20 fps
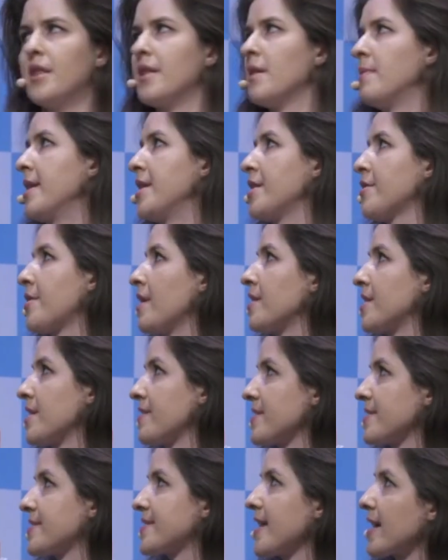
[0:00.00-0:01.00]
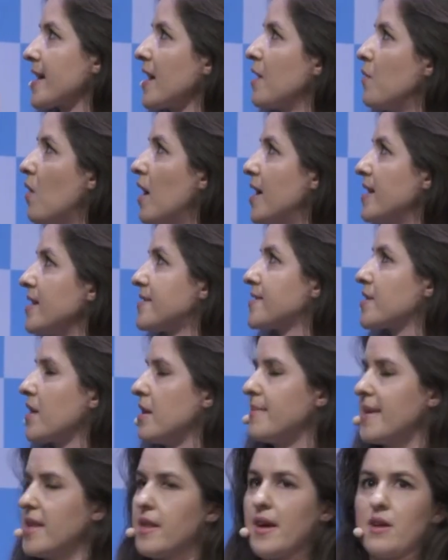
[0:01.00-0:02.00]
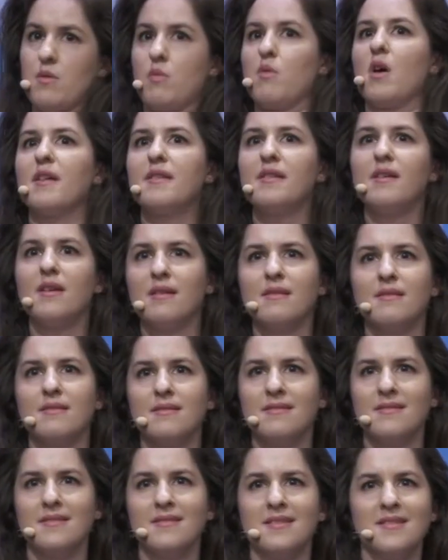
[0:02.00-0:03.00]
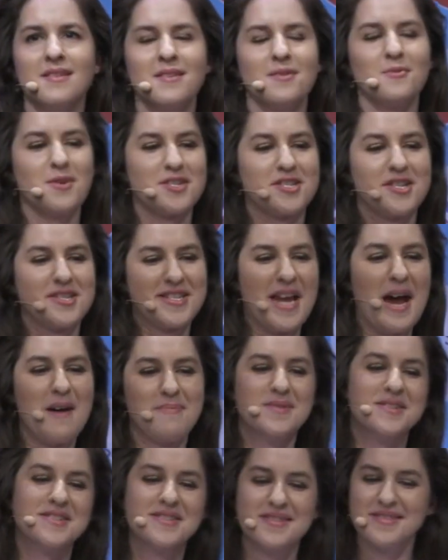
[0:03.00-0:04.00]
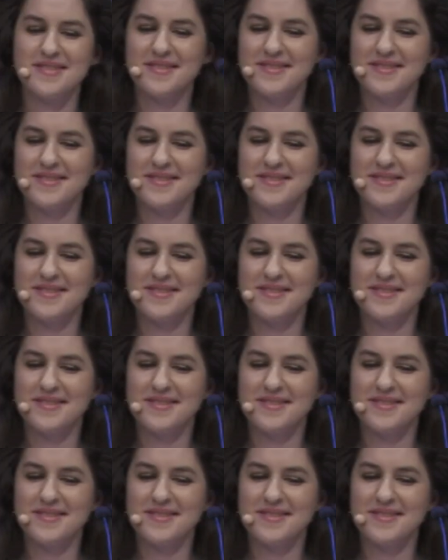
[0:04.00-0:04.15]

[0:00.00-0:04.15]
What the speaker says: then when you go to the second one, it's going to be like, what? What just happened?